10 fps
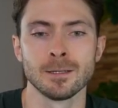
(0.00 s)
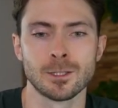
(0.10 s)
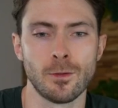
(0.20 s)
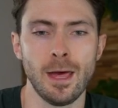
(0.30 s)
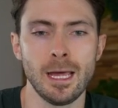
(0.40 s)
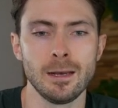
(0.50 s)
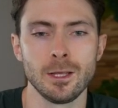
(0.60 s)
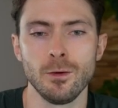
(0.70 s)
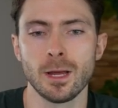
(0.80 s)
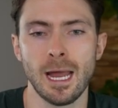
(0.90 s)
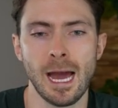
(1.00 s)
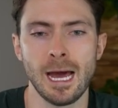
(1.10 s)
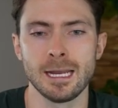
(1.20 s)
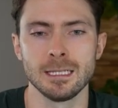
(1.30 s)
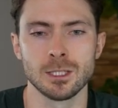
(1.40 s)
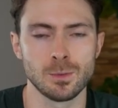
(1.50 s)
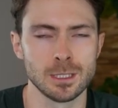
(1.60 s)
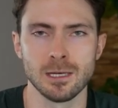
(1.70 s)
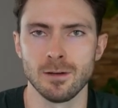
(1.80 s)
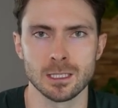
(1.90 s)
So then you can add in
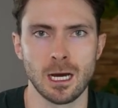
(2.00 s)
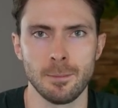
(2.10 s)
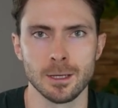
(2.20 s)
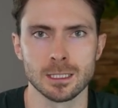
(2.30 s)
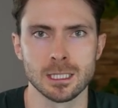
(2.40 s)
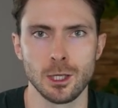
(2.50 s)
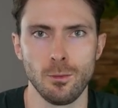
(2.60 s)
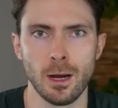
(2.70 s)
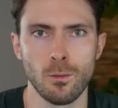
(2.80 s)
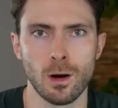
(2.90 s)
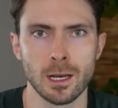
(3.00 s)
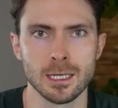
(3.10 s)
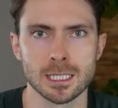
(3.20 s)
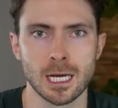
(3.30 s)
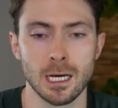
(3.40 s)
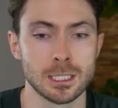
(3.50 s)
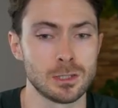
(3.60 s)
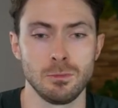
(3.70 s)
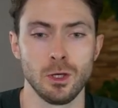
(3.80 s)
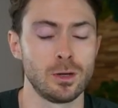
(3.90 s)
specific topics that you might want to
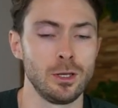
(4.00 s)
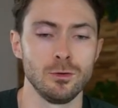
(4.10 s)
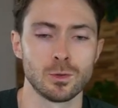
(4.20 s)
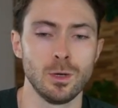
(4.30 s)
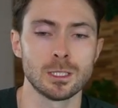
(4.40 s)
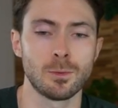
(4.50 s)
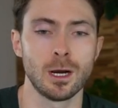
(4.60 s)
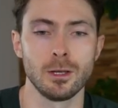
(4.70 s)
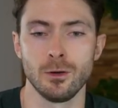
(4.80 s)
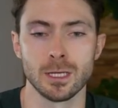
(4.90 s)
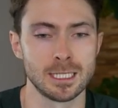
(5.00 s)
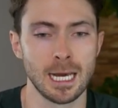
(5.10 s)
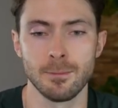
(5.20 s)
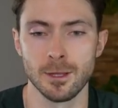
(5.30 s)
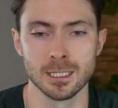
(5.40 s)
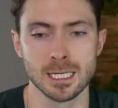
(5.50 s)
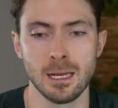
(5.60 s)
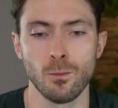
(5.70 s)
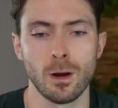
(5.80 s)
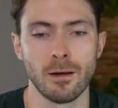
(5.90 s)
discuss. You can use Whisper, you can type these
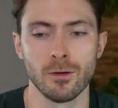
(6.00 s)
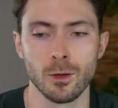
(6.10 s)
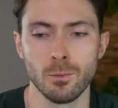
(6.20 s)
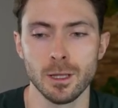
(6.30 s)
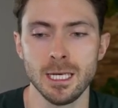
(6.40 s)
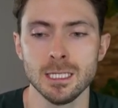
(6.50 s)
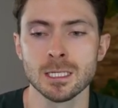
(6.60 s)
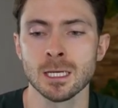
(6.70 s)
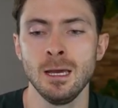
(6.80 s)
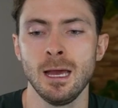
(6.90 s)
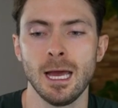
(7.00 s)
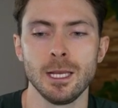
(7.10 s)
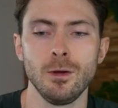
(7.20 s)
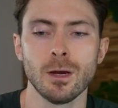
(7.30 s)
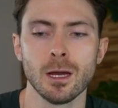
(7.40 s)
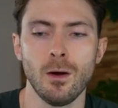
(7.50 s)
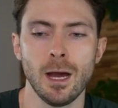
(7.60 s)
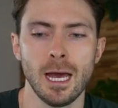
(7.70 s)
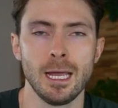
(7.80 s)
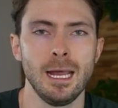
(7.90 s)
in, whatever you please, and you can go
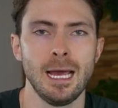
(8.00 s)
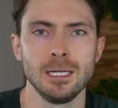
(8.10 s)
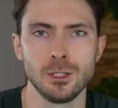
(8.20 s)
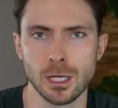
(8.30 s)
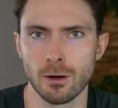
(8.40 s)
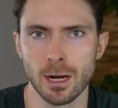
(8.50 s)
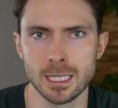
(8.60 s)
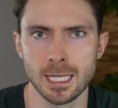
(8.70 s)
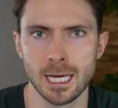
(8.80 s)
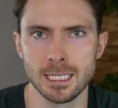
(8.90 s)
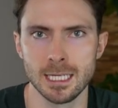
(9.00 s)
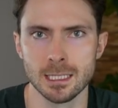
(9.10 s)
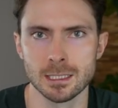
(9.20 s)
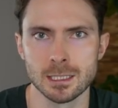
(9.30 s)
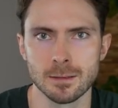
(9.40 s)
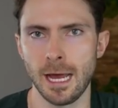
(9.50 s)
ahead and generate the ideas.